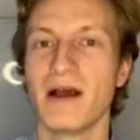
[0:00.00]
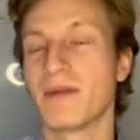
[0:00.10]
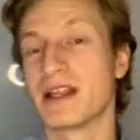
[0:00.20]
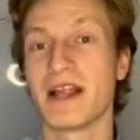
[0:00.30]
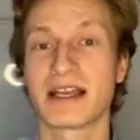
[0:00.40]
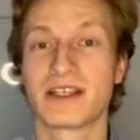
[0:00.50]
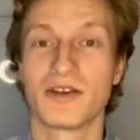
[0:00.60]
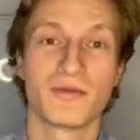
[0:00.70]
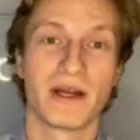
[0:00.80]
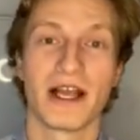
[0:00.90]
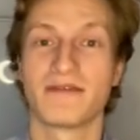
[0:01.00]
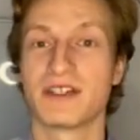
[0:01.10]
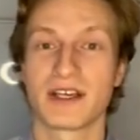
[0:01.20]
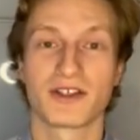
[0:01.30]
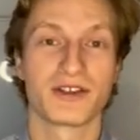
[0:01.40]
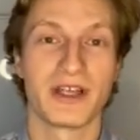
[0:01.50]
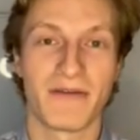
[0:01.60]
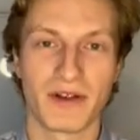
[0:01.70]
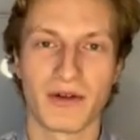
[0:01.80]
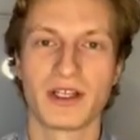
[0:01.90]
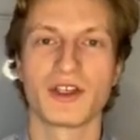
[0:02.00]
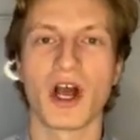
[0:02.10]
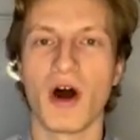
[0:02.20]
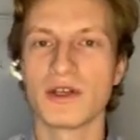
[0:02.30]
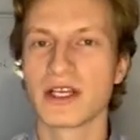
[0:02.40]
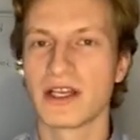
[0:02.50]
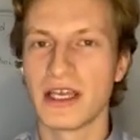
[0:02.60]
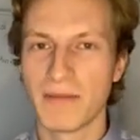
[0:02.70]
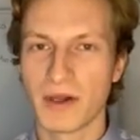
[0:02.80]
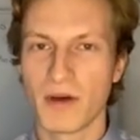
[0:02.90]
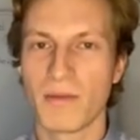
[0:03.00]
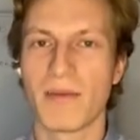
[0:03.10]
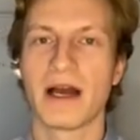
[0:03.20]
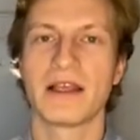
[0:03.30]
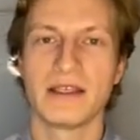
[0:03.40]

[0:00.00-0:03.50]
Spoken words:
but the next house might have 6 or 7, right? So you always got to keep an open mind,